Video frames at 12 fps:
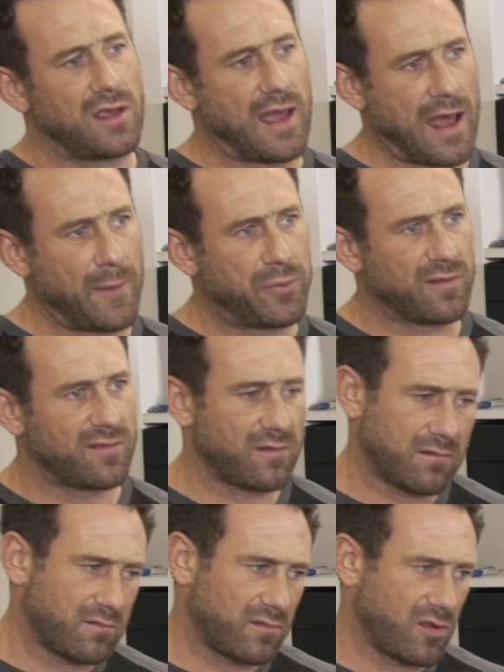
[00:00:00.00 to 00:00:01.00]
It happens
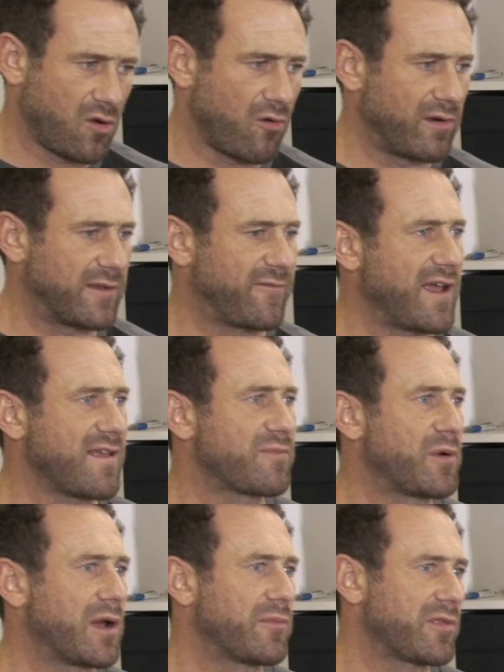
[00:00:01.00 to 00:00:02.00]
and you're not really
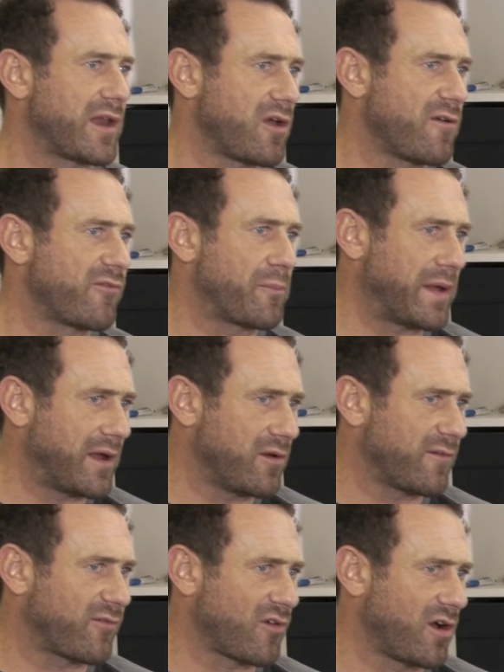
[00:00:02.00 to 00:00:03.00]
fazed by it. But then over a
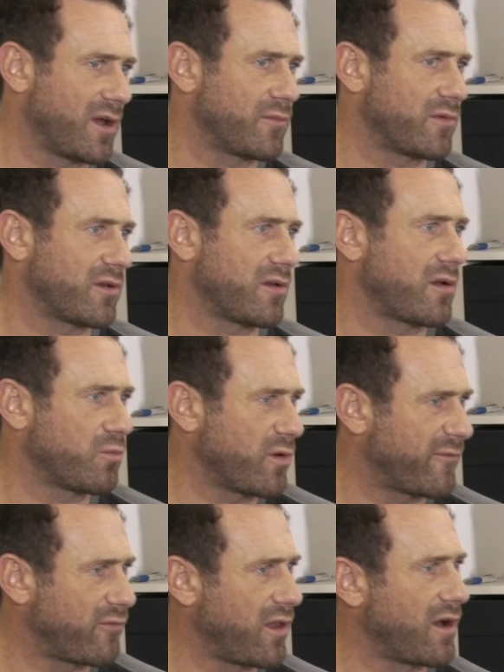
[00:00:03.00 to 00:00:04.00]
period of time and
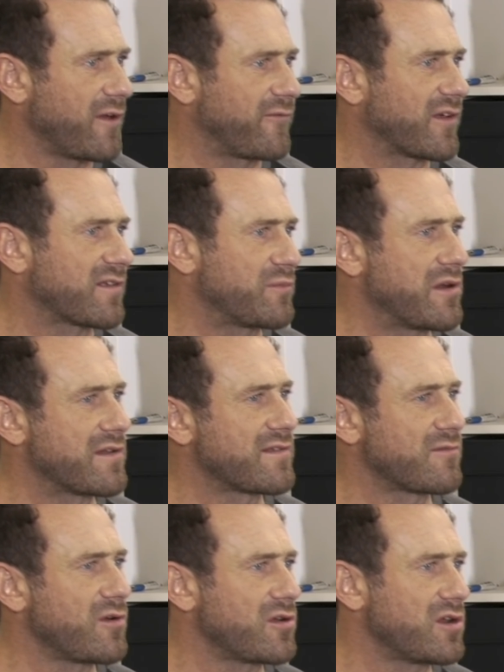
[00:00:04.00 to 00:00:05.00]
with life experience
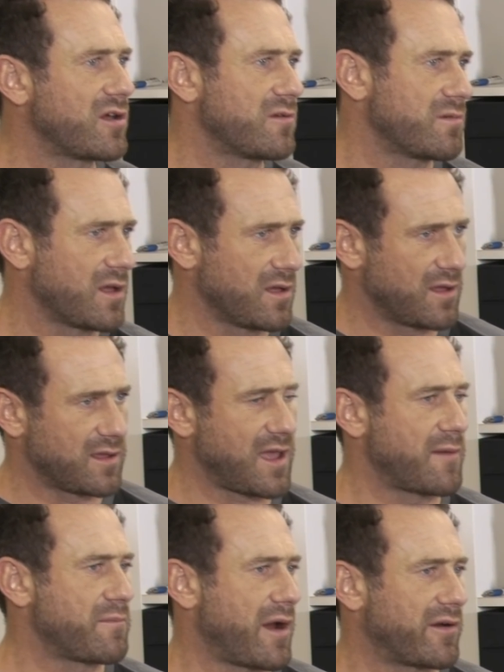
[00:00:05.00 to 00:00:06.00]
as well,
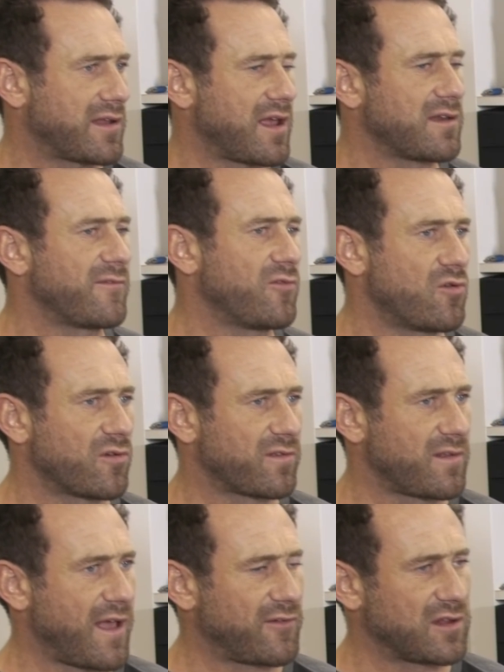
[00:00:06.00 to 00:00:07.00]
getting married, getting
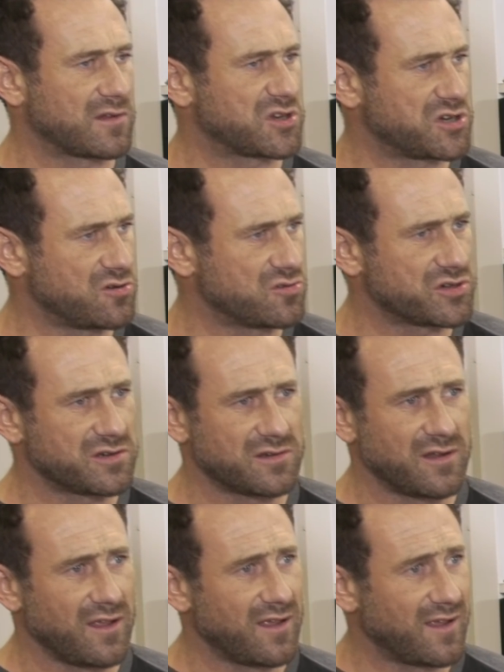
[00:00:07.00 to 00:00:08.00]
divorced, having
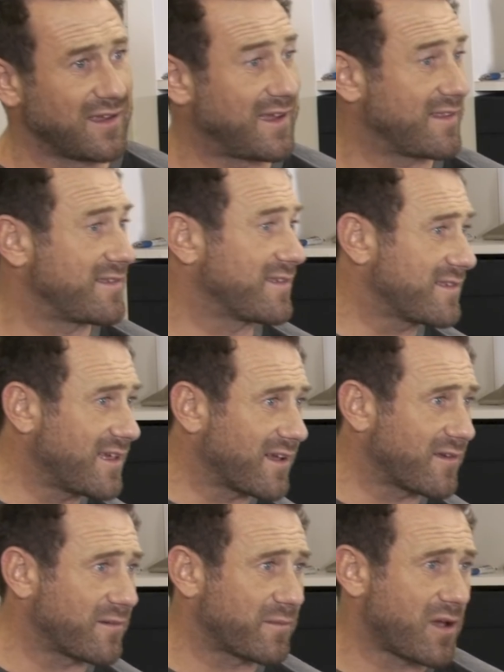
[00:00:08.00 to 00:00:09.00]
children, kids are
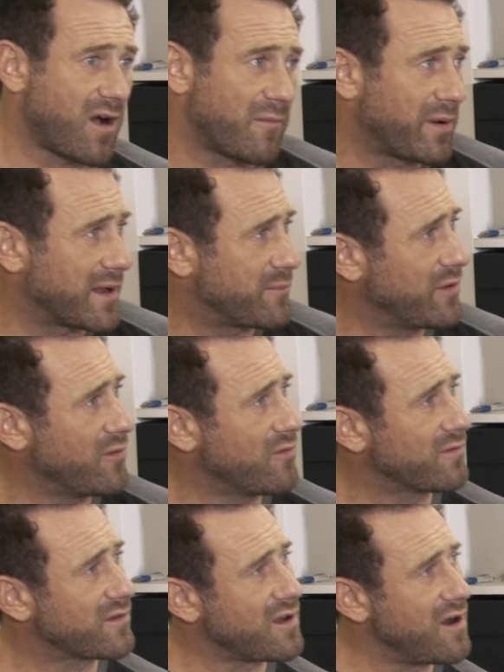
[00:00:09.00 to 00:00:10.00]
sick, can't pay
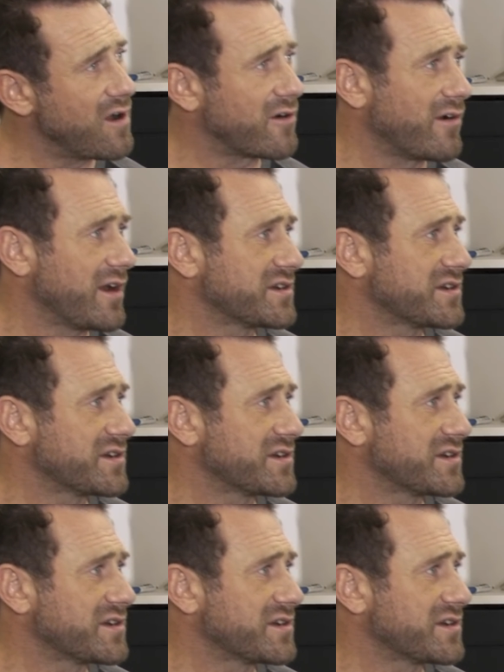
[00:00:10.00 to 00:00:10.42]
bills, car crash.